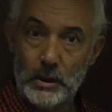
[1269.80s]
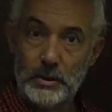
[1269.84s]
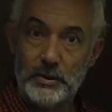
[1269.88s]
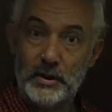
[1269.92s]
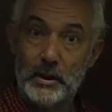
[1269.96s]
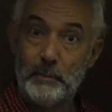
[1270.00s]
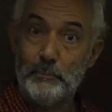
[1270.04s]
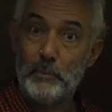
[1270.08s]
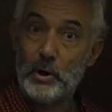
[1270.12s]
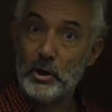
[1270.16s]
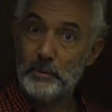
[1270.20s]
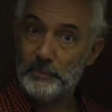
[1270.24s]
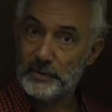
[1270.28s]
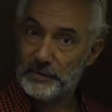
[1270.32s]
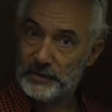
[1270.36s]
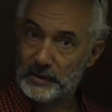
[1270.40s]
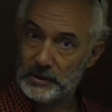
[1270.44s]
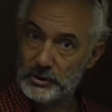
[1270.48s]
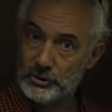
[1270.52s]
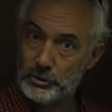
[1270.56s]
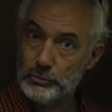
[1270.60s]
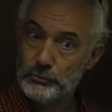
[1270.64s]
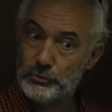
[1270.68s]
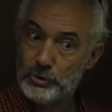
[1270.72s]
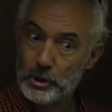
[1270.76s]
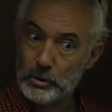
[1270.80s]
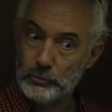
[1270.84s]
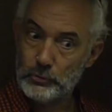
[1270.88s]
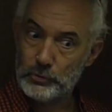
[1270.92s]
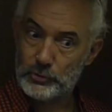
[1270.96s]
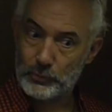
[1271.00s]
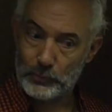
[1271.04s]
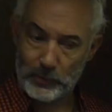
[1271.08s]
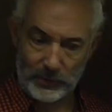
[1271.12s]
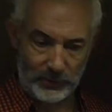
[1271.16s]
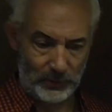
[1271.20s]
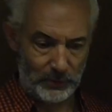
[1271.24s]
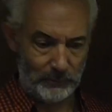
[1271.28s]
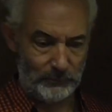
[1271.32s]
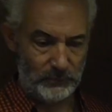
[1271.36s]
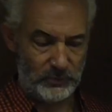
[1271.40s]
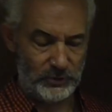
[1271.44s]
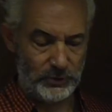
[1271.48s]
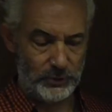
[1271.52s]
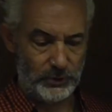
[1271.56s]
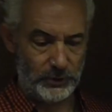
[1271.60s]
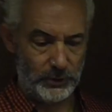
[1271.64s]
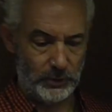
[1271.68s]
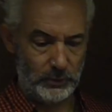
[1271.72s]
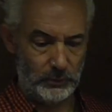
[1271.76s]
There might be things you don't want them
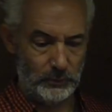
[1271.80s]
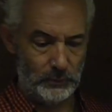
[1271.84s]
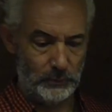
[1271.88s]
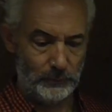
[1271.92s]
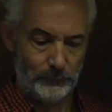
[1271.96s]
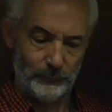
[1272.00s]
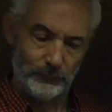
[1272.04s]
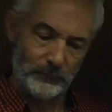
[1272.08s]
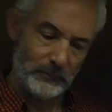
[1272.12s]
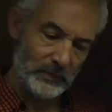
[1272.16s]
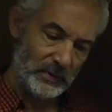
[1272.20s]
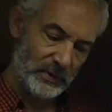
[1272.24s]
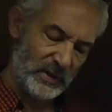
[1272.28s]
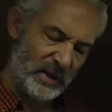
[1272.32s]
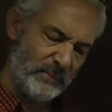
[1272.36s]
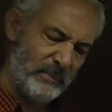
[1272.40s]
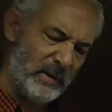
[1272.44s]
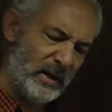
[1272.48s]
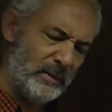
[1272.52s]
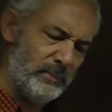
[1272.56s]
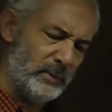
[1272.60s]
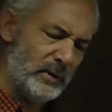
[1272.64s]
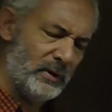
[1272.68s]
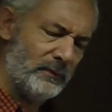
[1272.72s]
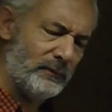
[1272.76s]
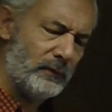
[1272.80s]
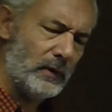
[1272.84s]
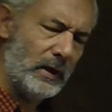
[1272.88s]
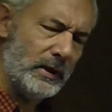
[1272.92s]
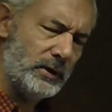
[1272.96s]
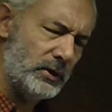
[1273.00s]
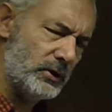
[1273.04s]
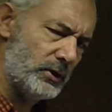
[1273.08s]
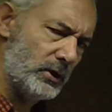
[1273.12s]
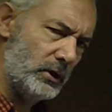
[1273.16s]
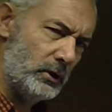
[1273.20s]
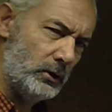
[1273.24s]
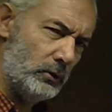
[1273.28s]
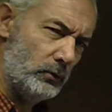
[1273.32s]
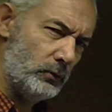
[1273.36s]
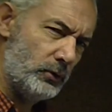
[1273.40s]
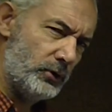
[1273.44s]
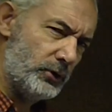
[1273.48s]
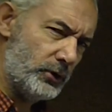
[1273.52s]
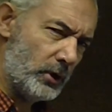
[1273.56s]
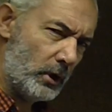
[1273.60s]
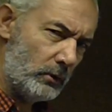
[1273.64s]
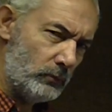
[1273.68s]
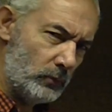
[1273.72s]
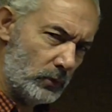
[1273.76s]
to do. There may be a friend that you
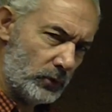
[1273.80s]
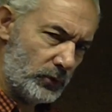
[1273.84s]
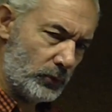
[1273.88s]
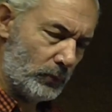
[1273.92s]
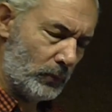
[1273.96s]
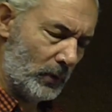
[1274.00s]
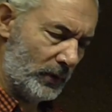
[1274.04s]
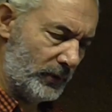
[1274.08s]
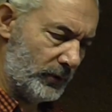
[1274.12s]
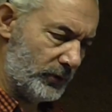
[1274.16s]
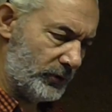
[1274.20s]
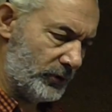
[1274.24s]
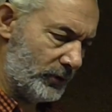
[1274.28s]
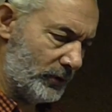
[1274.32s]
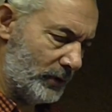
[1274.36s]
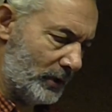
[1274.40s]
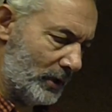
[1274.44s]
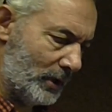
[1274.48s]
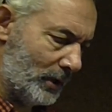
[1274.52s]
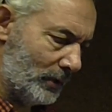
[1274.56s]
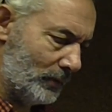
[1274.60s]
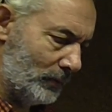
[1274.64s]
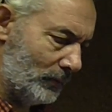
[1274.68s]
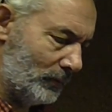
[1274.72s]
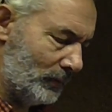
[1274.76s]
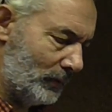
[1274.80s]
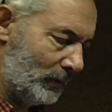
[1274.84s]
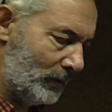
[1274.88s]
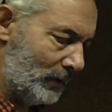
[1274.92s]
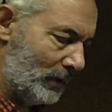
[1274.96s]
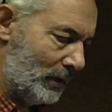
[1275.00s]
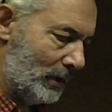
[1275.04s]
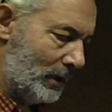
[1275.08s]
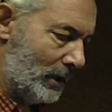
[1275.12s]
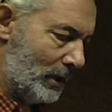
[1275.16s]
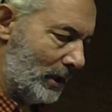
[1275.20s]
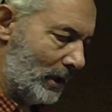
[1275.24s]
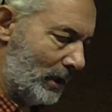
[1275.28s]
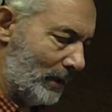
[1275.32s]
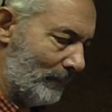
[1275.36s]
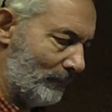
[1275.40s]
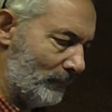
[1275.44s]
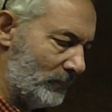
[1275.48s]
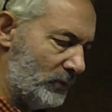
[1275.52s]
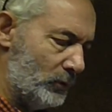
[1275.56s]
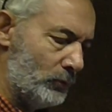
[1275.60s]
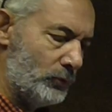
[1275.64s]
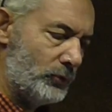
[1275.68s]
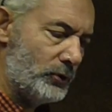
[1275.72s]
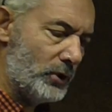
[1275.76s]
don't want to know,
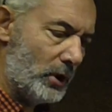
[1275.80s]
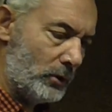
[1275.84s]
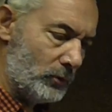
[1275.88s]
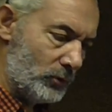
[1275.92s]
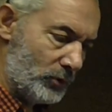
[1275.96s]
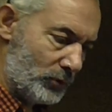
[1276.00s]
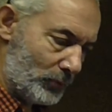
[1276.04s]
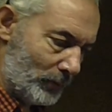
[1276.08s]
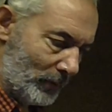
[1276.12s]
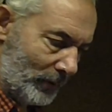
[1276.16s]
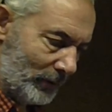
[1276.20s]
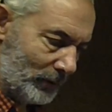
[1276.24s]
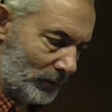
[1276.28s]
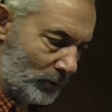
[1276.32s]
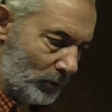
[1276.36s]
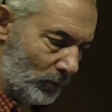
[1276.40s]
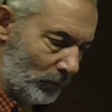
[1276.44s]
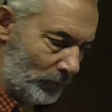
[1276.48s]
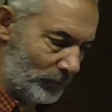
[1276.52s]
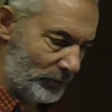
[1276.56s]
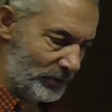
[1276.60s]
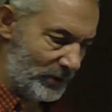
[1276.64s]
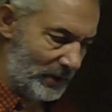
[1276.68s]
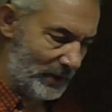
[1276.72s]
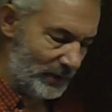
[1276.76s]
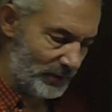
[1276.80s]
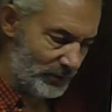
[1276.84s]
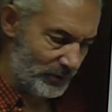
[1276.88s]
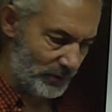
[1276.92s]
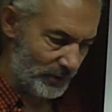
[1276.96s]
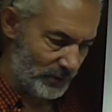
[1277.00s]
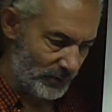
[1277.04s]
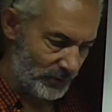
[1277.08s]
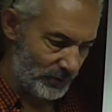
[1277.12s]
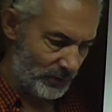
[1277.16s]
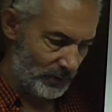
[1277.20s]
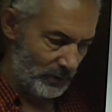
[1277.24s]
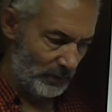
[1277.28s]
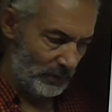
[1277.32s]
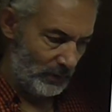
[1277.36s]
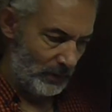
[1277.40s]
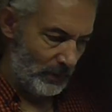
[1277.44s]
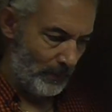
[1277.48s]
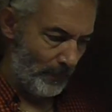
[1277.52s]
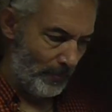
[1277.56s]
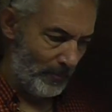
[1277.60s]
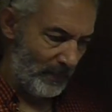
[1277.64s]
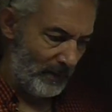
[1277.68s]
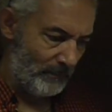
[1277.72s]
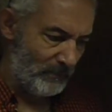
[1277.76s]
you don't want contacted.
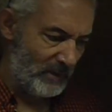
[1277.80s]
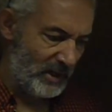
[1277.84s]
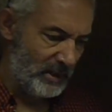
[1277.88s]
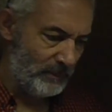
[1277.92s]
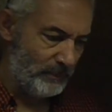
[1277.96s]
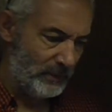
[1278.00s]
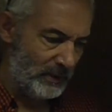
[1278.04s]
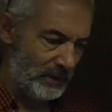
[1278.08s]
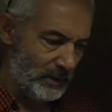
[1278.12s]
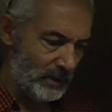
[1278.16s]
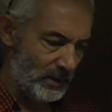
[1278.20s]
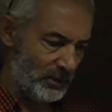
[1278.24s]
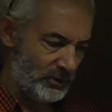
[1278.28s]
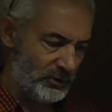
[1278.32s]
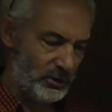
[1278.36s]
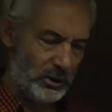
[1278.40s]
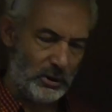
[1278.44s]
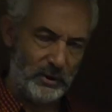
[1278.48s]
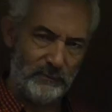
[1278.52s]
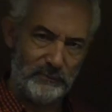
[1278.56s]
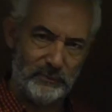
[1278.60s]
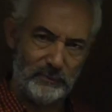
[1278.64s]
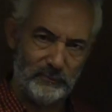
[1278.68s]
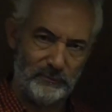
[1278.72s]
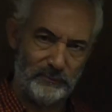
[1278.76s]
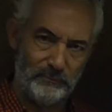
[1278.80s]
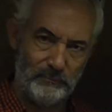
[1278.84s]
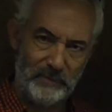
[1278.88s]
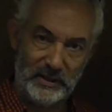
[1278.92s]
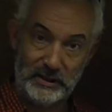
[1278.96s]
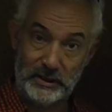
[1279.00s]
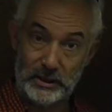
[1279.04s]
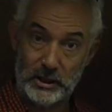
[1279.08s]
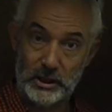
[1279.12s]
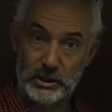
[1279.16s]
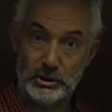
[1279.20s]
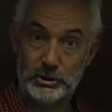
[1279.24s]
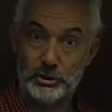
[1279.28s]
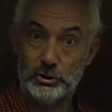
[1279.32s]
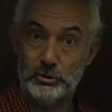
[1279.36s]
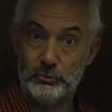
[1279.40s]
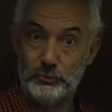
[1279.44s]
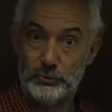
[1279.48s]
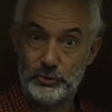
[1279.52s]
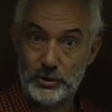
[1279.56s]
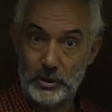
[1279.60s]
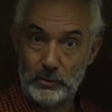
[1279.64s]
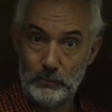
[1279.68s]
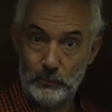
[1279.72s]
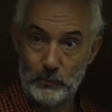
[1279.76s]
There may be a type of medication you
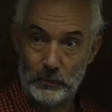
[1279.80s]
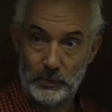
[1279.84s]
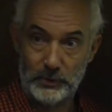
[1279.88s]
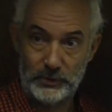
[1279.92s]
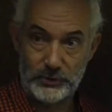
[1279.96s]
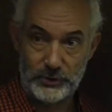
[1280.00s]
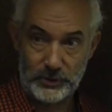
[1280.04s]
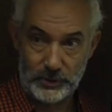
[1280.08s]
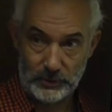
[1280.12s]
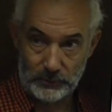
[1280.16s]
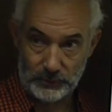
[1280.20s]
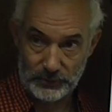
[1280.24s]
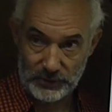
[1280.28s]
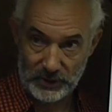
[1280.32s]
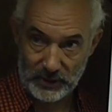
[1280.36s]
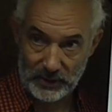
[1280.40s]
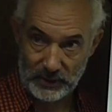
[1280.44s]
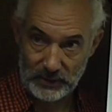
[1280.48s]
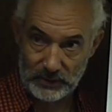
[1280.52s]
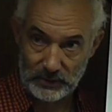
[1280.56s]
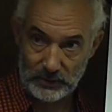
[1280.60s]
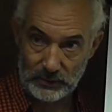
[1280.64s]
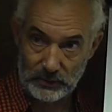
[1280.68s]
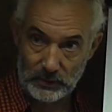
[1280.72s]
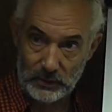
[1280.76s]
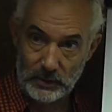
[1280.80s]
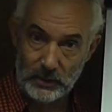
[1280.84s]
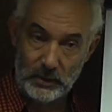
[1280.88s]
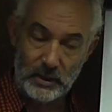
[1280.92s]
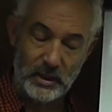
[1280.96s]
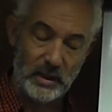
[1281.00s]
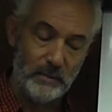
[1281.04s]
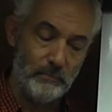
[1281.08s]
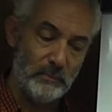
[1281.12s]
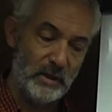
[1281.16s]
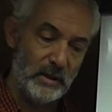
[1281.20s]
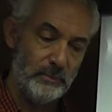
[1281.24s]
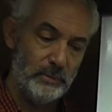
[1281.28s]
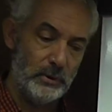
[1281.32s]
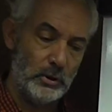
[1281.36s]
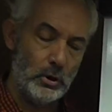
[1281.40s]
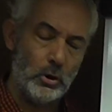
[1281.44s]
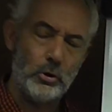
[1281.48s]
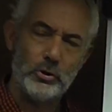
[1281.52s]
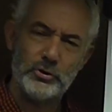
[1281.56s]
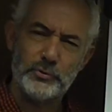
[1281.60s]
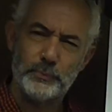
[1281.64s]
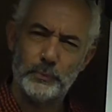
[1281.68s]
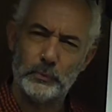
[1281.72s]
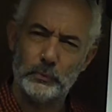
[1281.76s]
don't want to take. It may be a
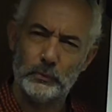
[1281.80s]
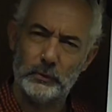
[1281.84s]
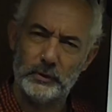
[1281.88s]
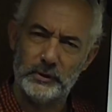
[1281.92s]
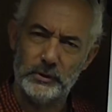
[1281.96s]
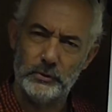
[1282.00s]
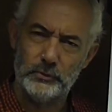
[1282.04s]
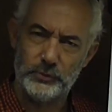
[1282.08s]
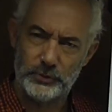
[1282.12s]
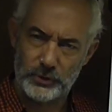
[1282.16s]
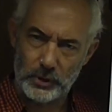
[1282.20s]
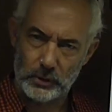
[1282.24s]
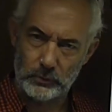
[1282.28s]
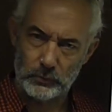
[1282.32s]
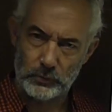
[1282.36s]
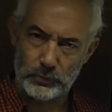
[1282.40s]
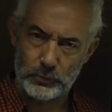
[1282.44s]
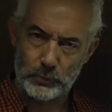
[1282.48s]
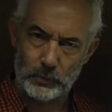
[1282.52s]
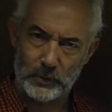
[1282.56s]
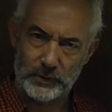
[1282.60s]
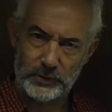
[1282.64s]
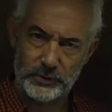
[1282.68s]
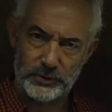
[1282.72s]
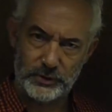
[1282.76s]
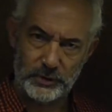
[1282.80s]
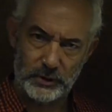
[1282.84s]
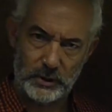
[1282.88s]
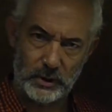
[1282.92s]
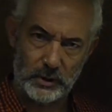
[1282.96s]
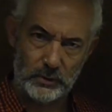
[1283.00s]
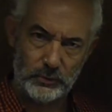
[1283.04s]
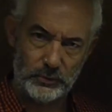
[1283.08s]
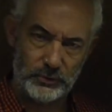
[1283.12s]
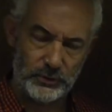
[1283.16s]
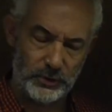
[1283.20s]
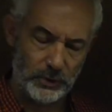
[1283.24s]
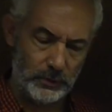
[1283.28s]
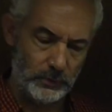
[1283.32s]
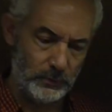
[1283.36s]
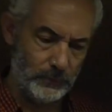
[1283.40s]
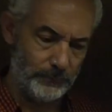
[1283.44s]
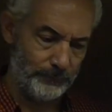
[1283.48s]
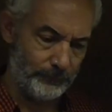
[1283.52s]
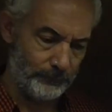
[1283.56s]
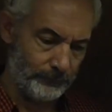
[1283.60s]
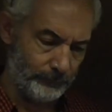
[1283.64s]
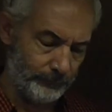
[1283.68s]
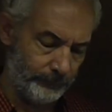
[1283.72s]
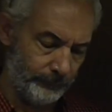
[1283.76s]
hospital that you don't want to go to.